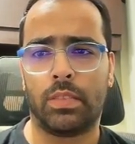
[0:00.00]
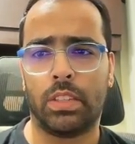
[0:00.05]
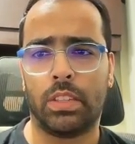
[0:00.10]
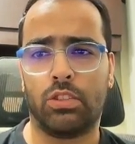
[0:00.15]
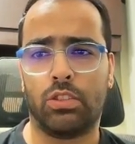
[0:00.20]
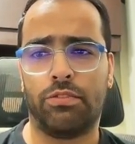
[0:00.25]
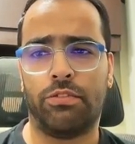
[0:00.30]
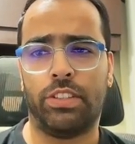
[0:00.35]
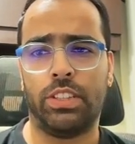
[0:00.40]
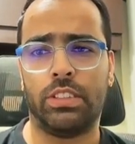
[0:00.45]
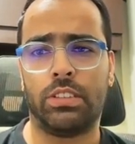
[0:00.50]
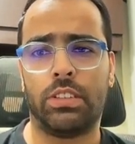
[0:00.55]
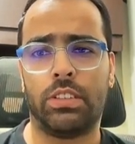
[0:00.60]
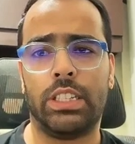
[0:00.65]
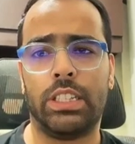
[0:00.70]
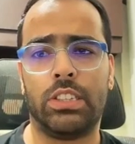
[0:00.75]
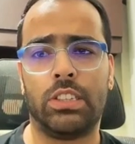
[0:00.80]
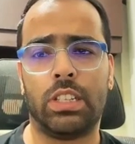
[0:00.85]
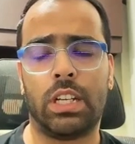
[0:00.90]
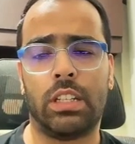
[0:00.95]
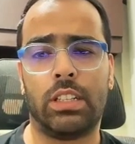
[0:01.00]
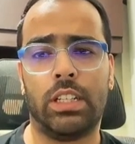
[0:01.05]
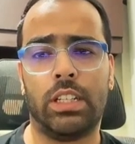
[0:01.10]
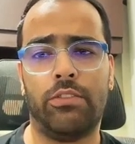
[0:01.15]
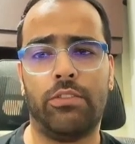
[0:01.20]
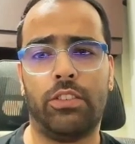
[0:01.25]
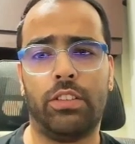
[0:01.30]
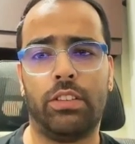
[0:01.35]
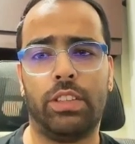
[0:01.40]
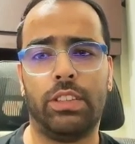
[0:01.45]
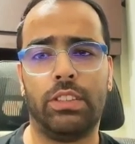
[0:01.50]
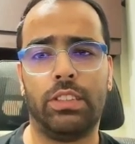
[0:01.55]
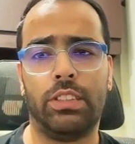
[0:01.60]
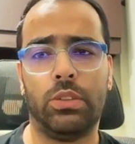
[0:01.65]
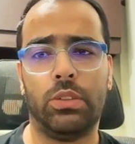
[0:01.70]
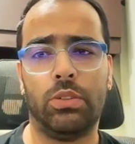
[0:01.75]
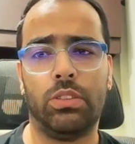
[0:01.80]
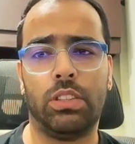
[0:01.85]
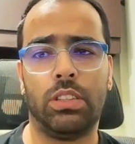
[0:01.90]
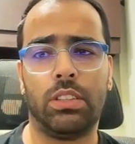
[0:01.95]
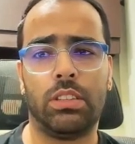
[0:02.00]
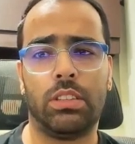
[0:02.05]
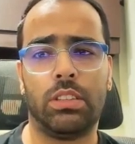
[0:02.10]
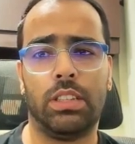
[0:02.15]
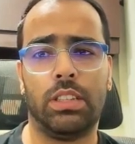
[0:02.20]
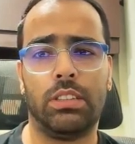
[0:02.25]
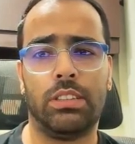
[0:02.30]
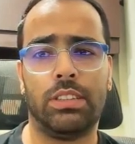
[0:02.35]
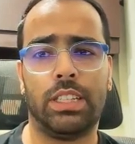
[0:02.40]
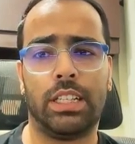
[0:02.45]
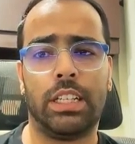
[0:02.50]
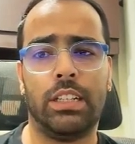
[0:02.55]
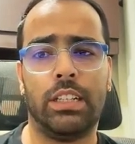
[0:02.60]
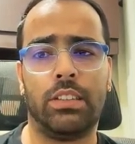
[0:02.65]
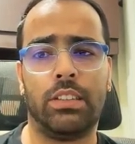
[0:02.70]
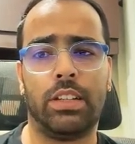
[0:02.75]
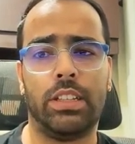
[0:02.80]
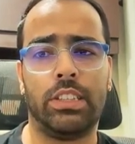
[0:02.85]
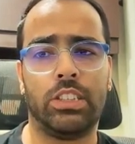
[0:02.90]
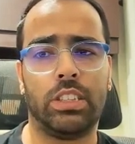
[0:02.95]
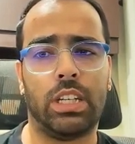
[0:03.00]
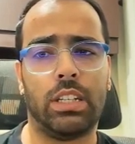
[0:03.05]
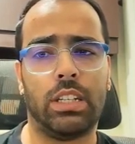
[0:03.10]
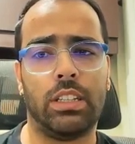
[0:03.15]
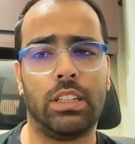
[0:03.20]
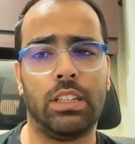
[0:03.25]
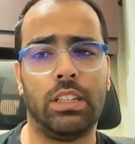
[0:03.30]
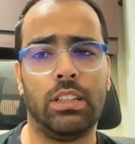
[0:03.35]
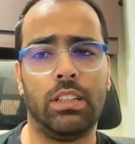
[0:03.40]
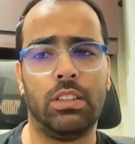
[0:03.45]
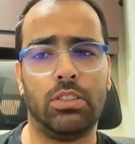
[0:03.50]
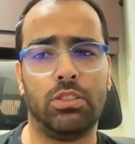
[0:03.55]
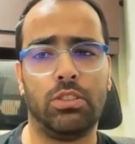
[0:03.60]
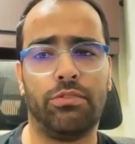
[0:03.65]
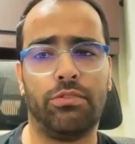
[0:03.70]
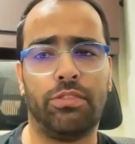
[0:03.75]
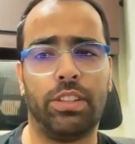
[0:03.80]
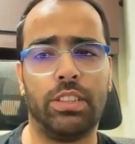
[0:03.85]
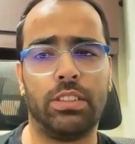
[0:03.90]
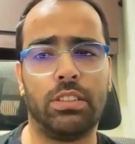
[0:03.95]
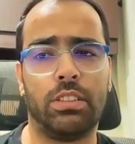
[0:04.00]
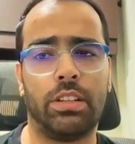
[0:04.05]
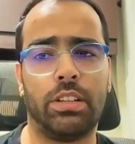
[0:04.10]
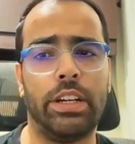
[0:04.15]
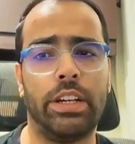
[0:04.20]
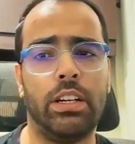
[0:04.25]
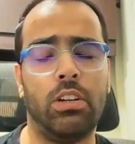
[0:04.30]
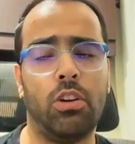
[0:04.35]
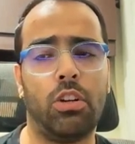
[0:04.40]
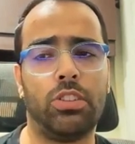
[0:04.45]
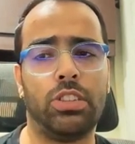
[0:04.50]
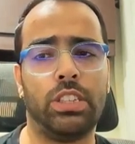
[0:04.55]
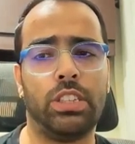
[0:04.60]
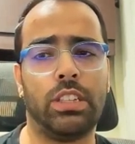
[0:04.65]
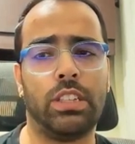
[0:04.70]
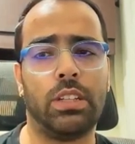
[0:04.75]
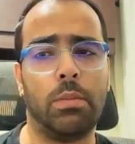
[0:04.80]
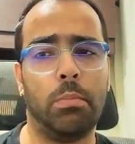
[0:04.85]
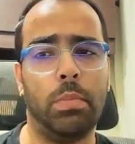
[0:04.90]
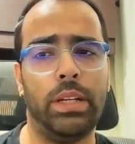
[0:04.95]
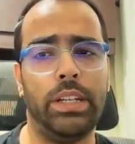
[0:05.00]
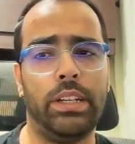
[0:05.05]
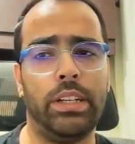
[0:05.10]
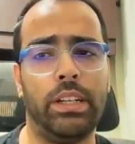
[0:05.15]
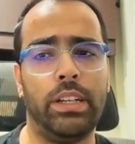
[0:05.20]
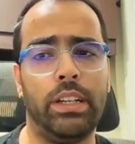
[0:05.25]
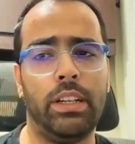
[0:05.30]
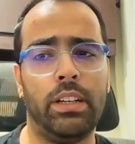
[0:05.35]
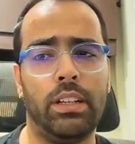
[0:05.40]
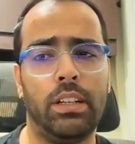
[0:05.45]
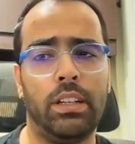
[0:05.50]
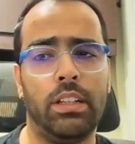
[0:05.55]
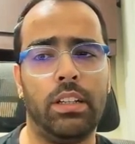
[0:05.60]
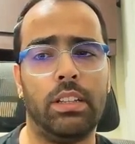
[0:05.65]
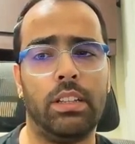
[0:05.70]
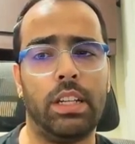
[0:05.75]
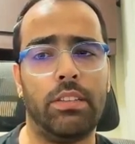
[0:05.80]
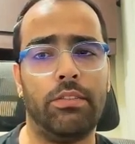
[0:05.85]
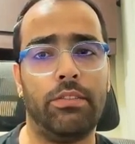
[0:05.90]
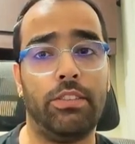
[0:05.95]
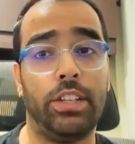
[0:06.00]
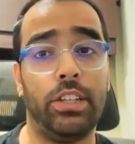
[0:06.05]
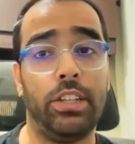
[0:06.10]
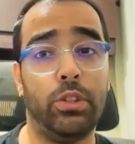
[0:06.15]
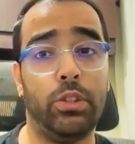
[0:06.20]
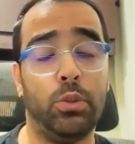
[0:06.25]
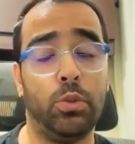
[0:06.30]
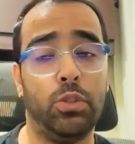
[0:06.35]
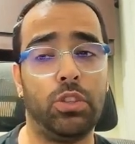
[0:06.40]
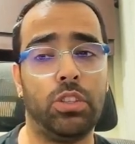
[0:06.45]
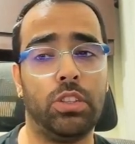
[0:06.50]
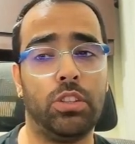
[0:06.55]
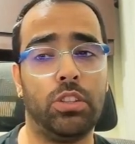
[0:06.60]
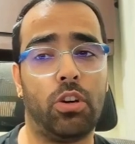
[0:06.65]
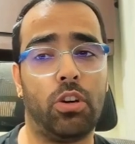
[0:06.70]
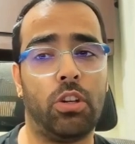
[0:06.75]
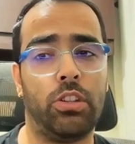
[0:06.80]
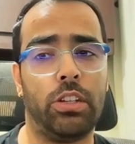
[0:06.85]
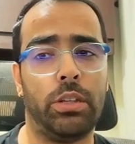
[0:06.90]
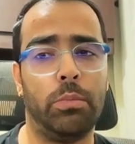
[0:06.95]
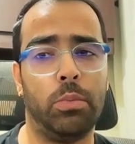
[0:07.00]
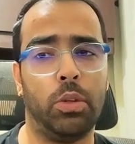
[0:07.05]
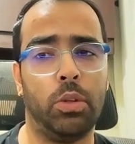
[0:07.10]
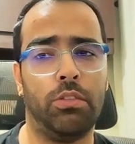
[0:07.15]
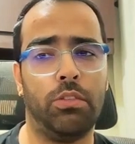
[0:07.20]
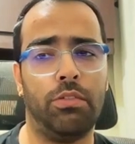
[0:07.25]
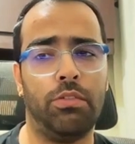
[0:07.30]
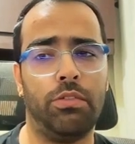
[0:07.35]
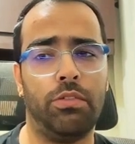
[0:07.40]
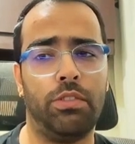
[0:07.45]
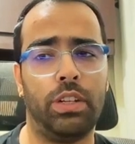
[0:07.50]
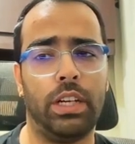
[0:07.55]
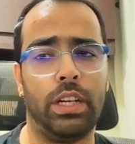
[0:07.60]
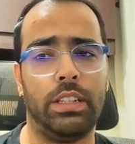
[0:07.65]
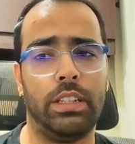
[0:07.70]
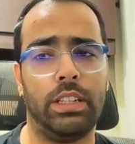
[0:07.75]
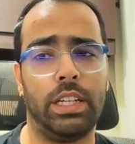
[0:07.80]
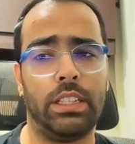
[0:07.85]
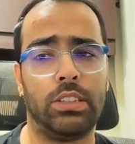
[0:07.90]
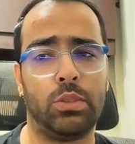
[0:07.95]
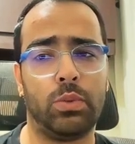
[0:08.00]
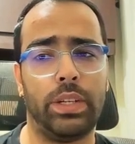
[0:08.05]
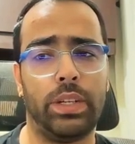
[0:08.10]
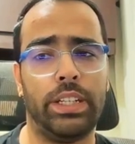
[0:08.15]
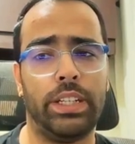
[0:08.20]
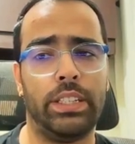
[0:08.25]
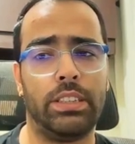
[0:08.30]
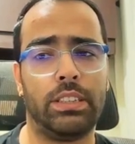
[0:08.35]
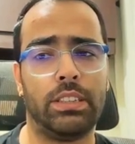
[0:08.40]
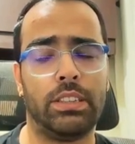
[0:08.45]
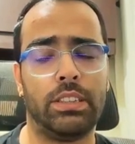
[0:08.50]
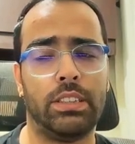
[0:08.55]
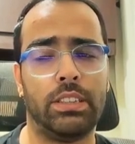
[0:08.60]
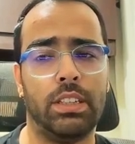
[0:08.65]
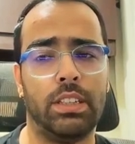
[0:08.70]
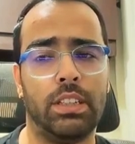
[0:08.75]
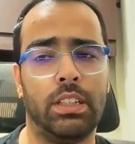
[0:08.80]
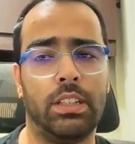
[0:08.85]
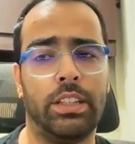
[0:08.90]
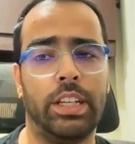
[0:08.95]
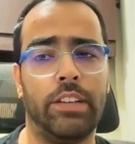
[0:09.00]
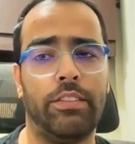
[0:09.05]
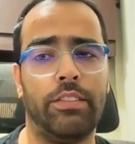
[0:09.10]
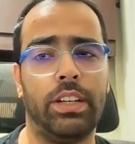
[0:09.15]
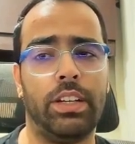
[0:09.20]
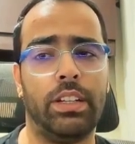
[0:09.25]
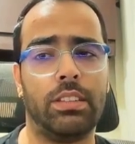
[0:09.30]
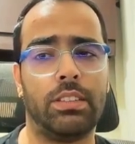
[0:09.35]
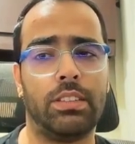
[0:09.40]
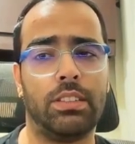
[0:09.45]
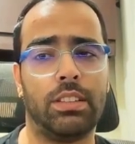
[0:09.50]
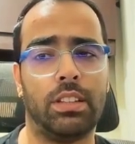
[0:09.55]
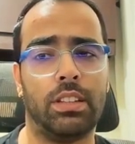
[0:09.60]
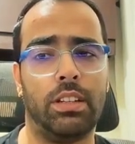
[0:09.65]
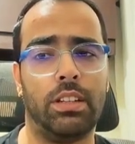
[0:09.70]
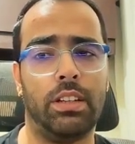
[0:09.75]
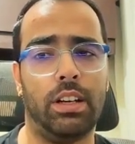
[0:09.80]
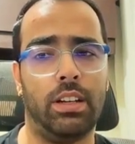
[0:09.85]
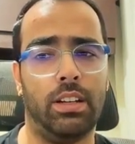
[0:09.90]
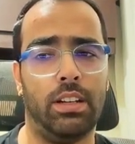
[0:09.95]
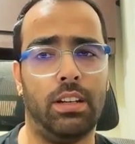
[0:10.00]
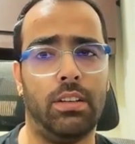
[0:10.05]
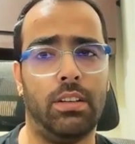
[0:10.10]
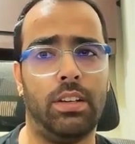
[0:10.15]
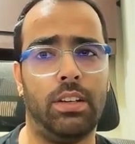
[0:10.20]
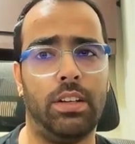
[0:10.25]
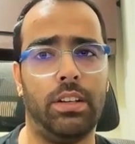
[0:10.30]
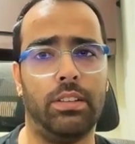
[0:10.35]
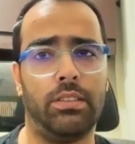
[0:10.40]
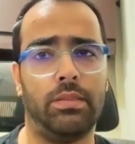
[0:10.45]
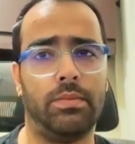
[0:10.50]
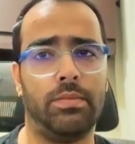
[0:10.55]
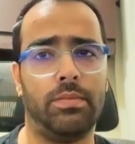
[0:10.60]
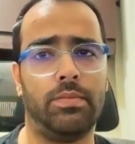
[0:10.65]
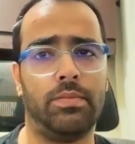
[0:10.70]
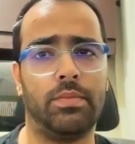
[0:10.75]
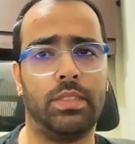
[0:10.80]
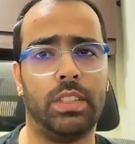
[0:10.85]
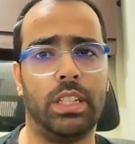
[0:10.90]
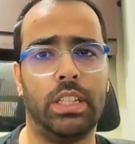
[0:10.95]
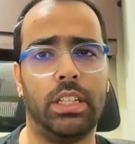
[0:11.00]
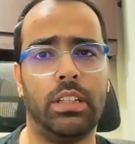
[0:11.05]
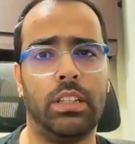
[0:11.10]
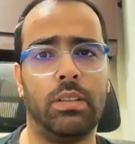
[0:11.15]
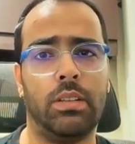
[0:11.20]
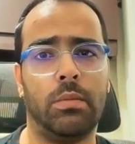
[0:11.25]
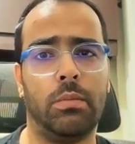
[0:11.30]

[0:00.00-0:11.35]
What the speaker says: So first thread started for this user, then second thread started. So first thread logic completed, then we used dot remove, and that's why it's giving us null here, right?